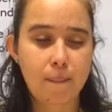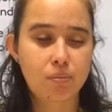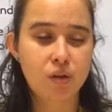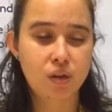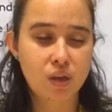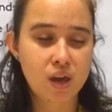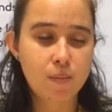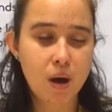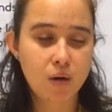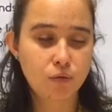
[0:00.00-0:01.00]
the
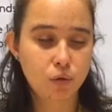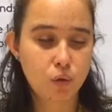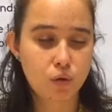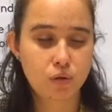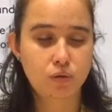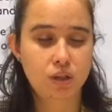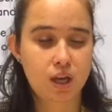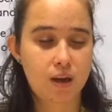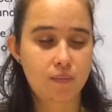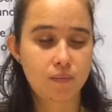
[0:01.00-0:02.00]
theme of
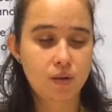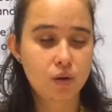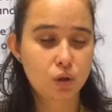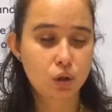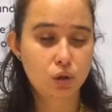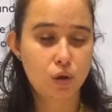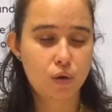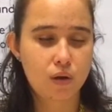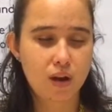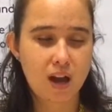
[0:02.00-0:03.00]
loyalty.
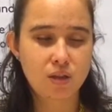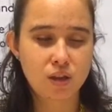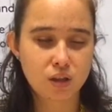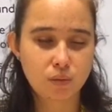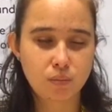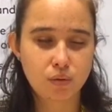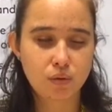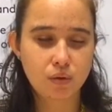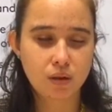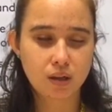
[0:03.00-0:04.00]
So this
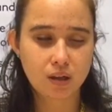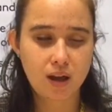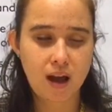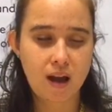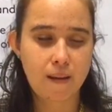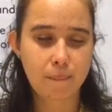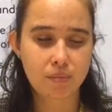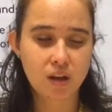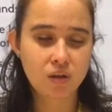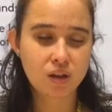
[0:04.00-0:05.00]
book,
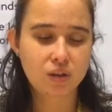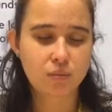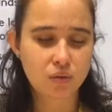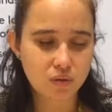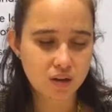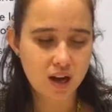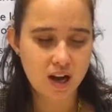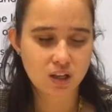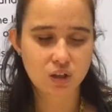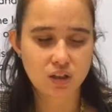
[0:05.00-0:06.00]
in this book,
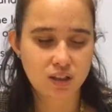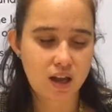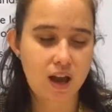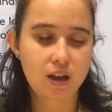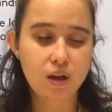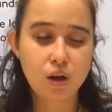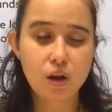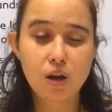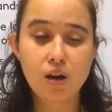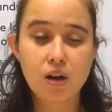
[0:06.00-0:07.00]
I should say,
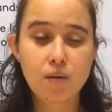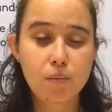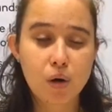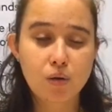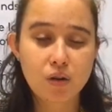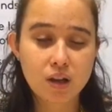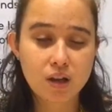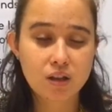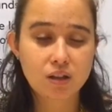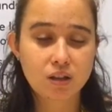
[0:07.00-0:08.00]

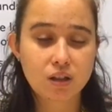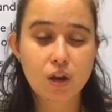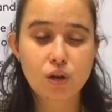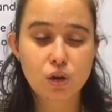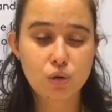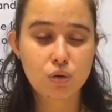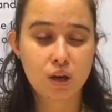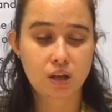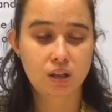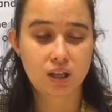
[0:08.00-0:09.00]
Morrigan's
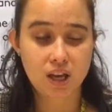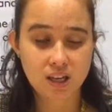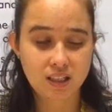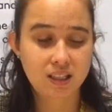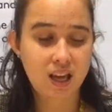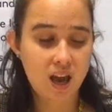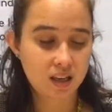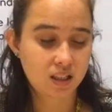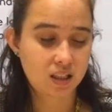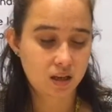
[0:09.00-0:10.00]
unit is
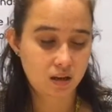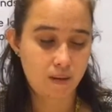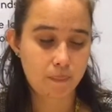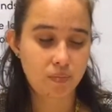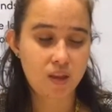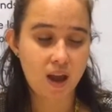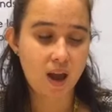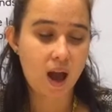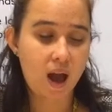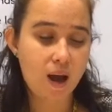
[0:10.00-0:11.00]
tested. They
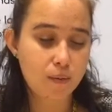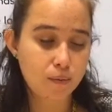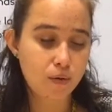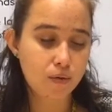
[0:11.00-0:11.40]
have